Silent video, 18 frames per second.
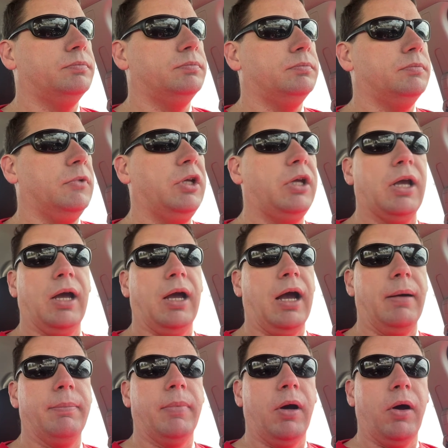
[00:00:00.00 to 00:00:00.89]
yeah,
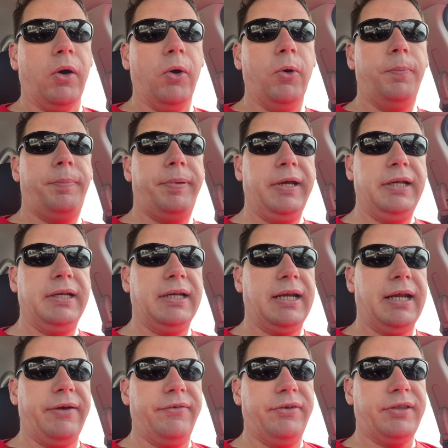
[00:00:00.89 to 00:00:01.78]
I'm hoping that
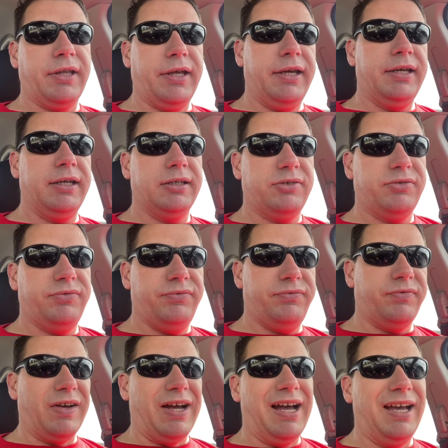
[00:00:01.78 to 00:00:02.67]
everything is
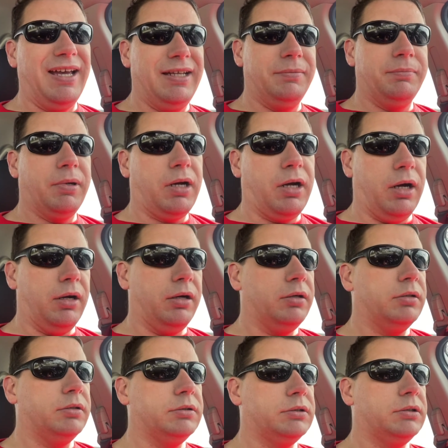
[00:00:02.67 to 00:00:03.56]
fine,
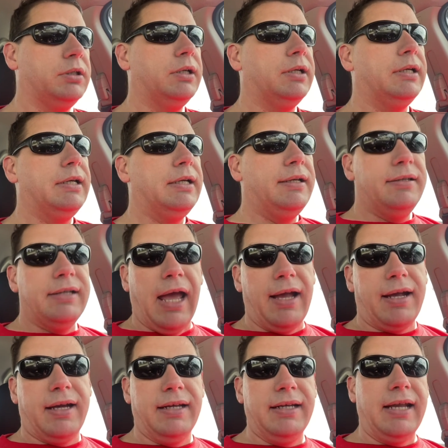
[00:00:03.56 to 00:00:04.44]
because
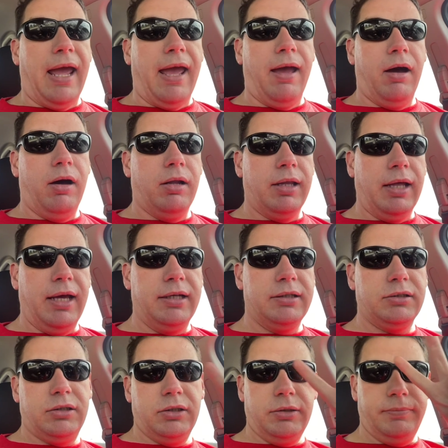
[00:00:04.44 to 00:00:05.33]
that canal
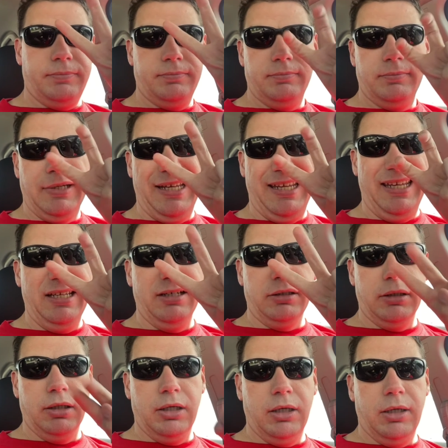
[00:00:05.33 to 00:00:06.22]
has to
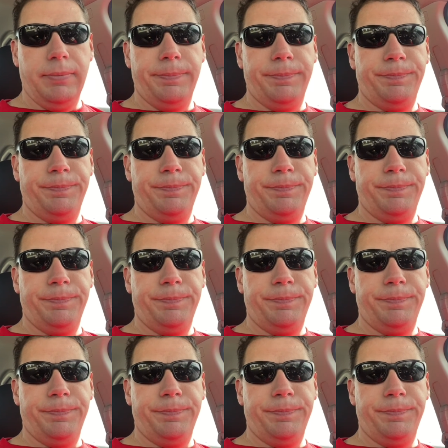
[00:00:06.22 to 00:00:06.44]
heal up.